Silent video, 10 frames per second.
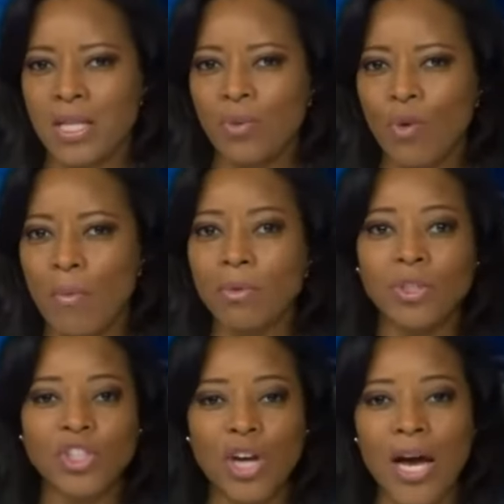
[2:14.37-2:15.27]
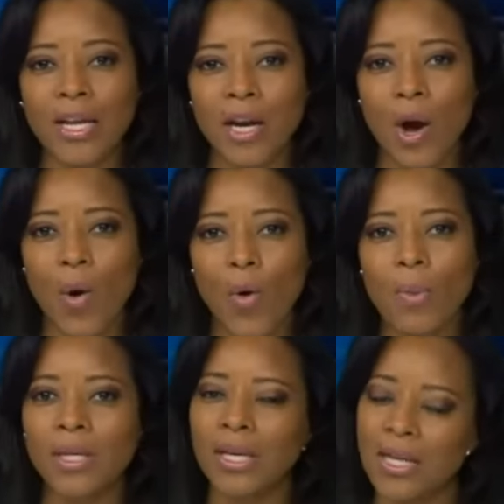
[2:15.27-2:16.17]
The woman was shot at a home
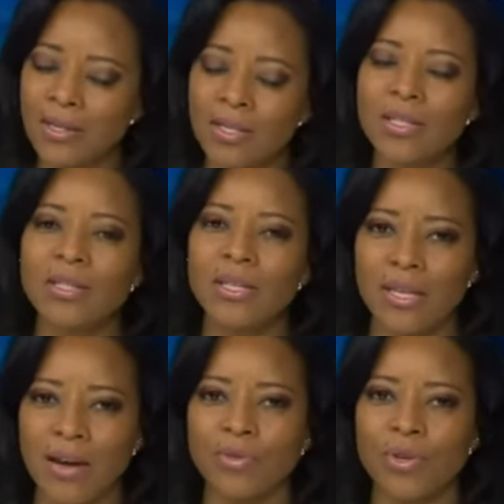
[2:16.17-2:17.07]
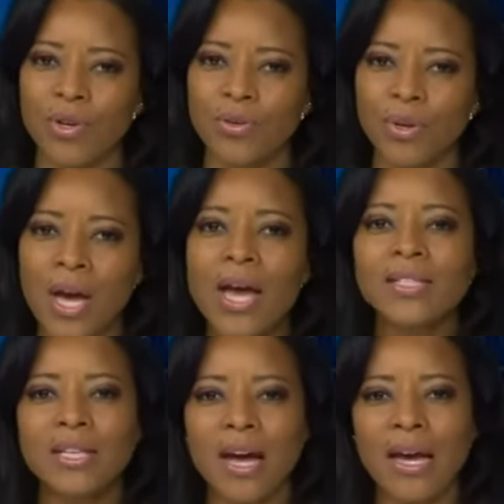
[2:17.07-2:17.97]
in Kensington this afternoon.
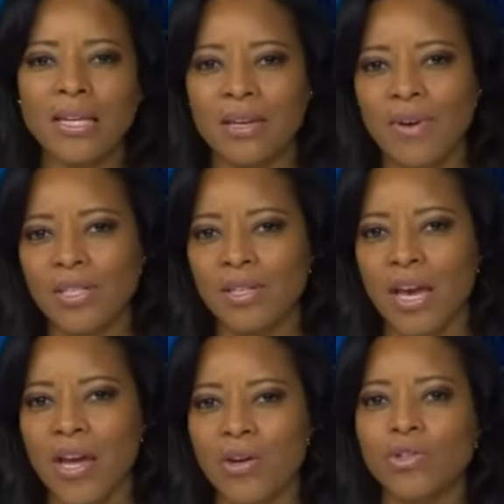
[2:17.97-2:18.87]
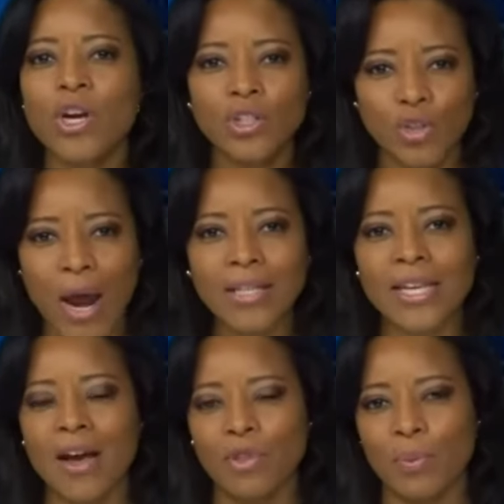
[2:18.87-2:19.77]
Tonight, investigators tracked
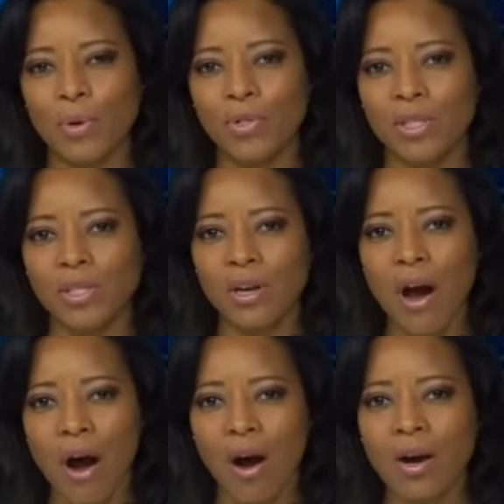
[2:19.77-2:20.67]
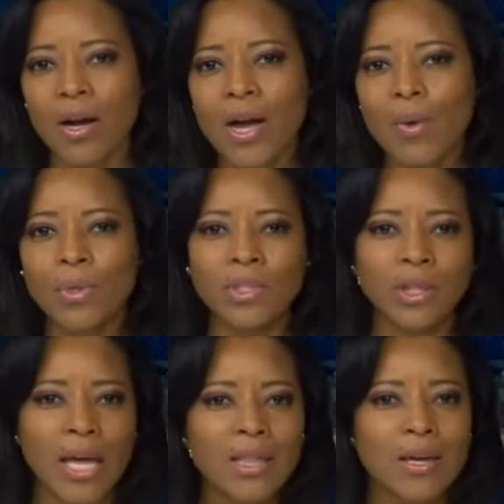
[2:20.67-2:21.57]
down the person's car, which
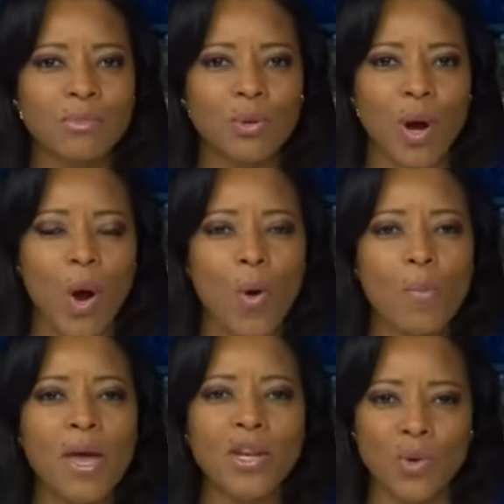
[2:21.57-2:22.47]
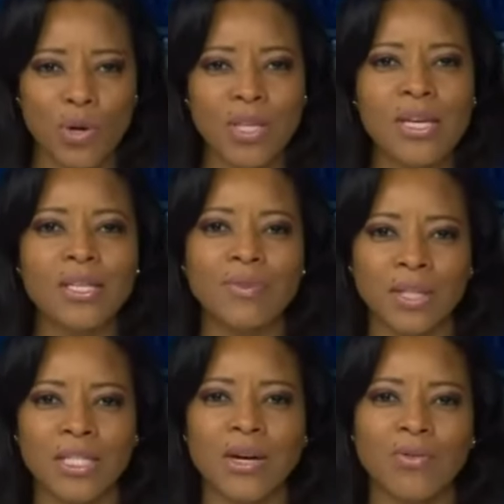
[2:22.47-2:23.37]
led them to a home in Northeast
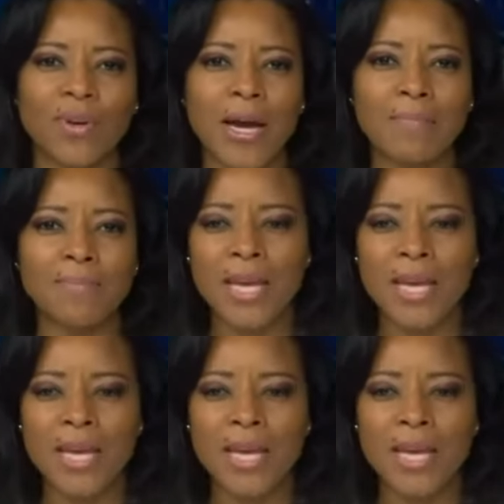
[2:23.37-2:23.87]
Philadelphia.